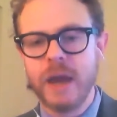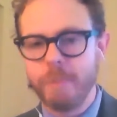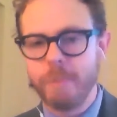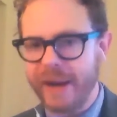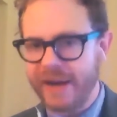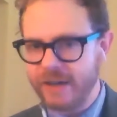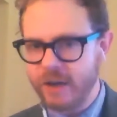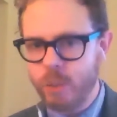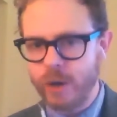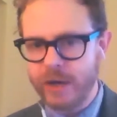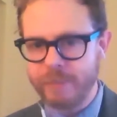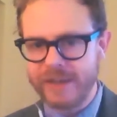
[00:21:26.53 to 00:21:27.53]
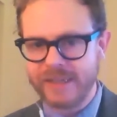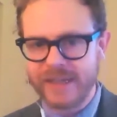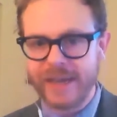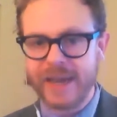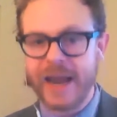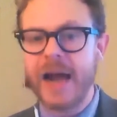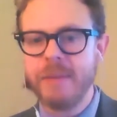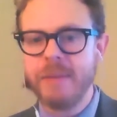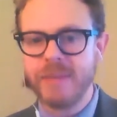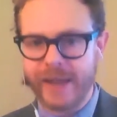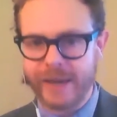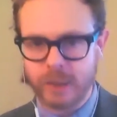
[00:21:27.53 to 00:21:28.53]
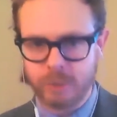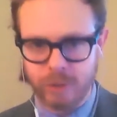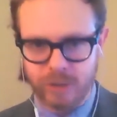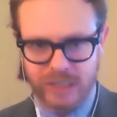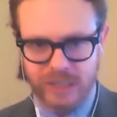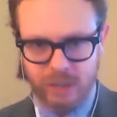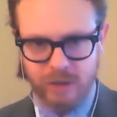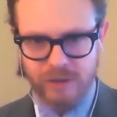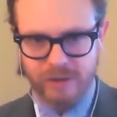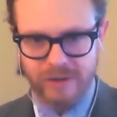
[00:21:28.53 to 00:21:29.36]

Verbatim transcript: But at no point am I saying I'm the expert here.